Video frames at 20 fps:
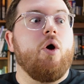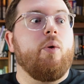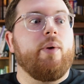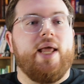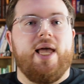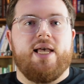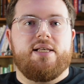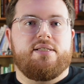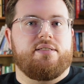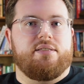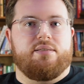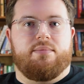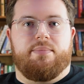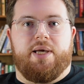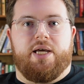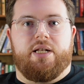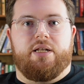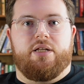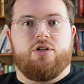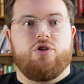one asks
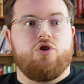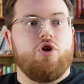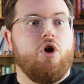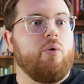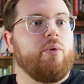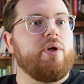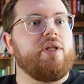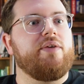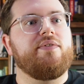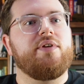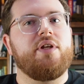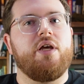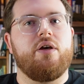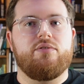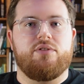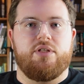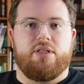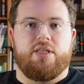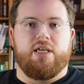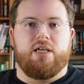about it. No one even
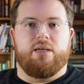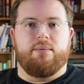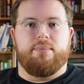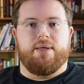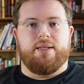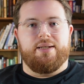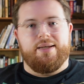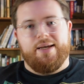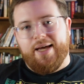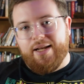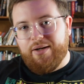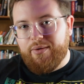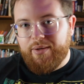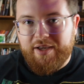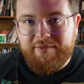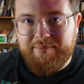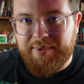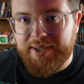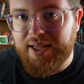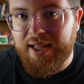knows a thing about it. I don't
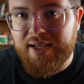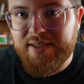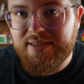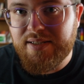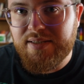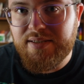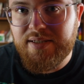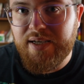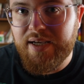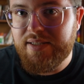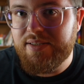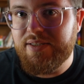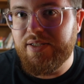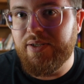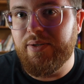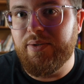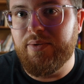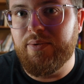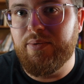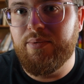have my license yet,
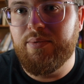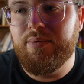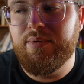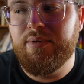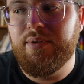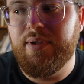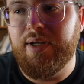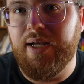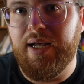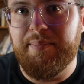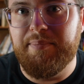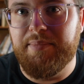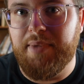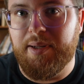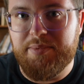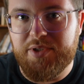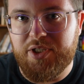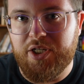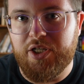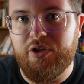so I'm
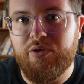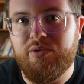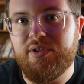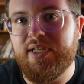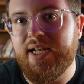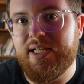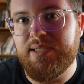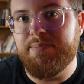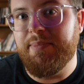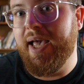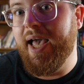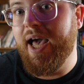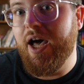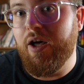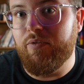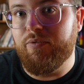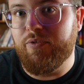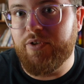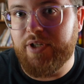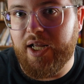just going to use that as my
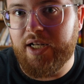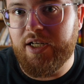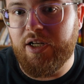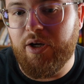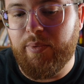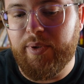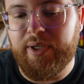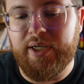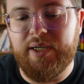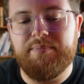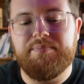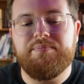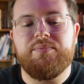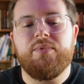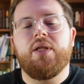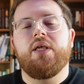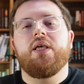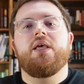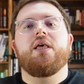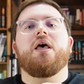out for not knowing it.
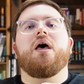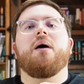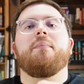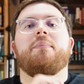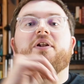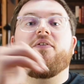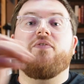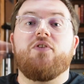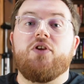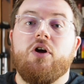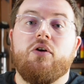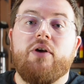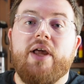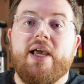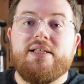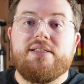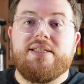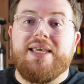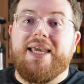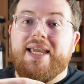But if you don't
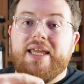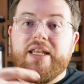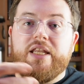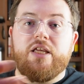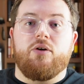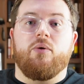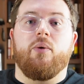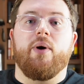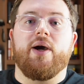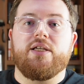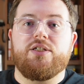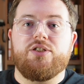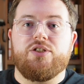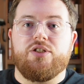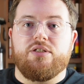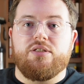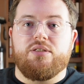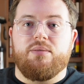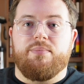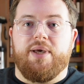ask any
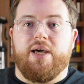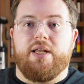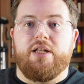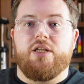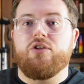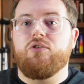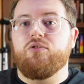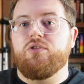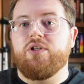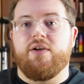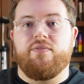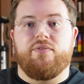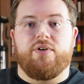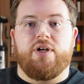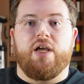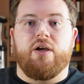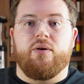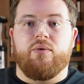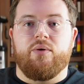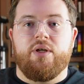questions about it, you'll never
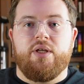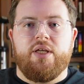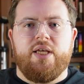know.